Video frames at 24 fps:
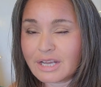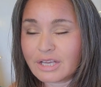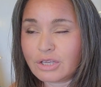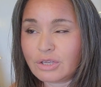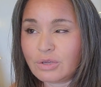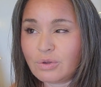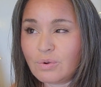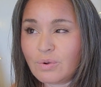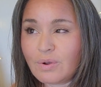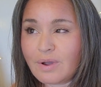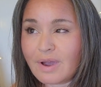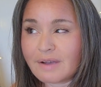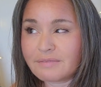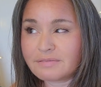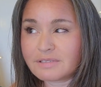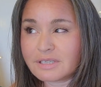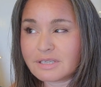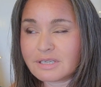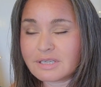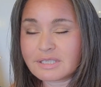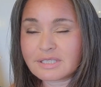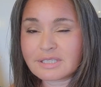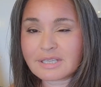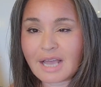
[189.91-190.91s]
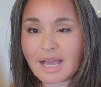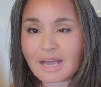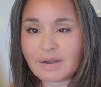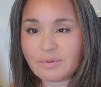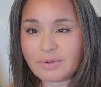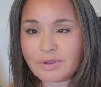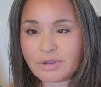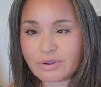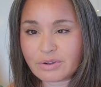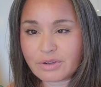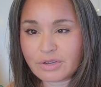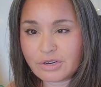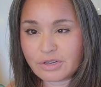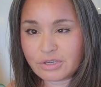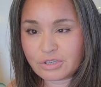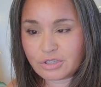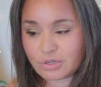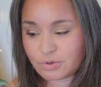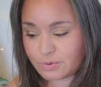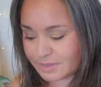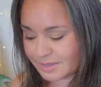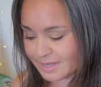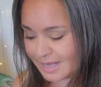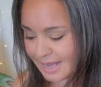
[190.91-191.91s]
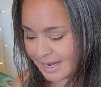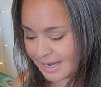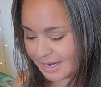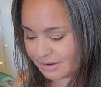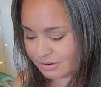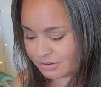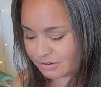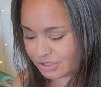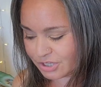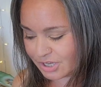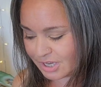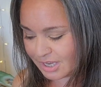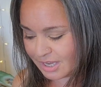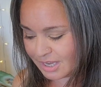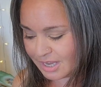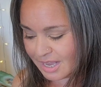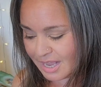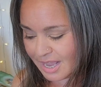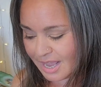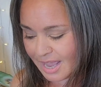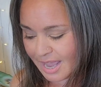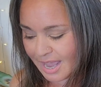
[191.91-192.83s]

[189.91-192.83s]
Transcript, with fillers: you have to decide what you're going to do with that energy.